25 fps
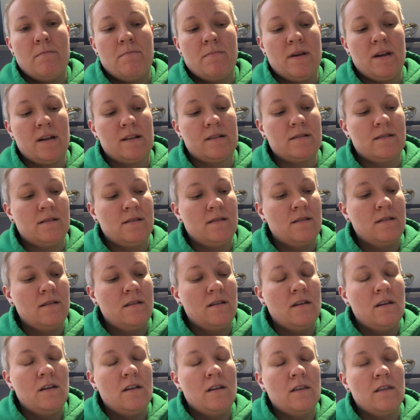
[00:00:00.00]
picked
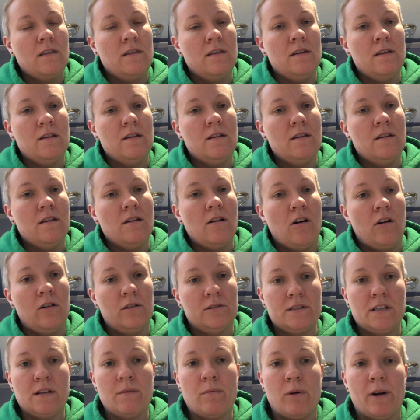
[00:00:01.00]
the
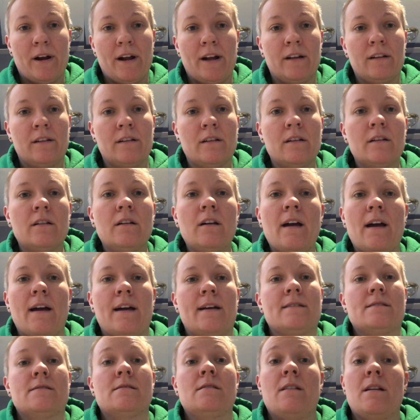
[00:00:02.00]
Aldi brand
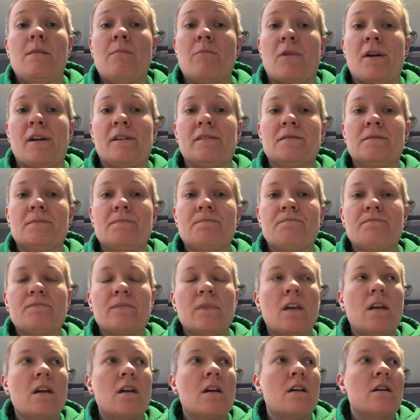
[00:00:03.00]
as the name brand.
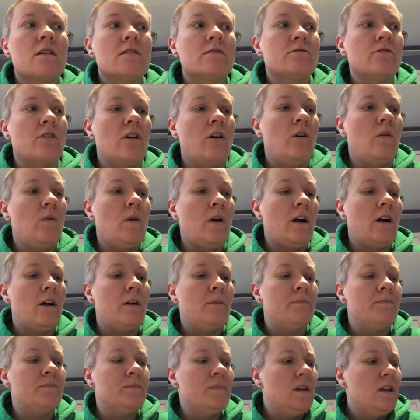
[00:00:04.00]
So
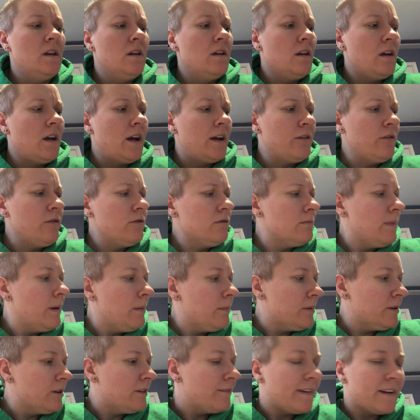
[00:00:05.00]
I don't
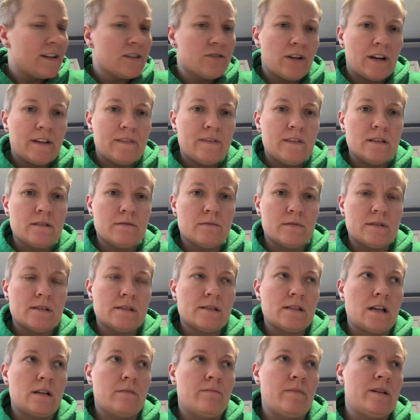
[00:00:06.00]
remember if I tried these
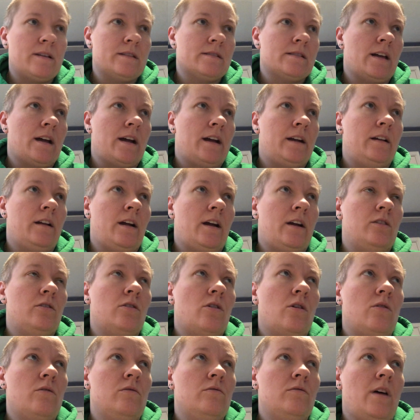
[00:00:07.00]
ones side by side. I
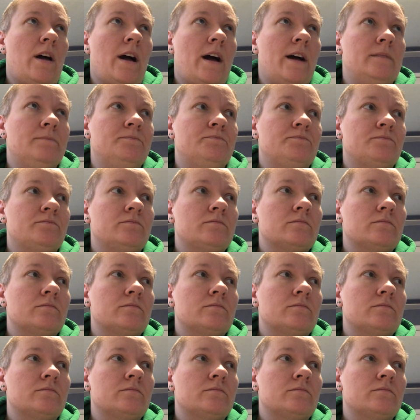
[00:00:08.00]
know that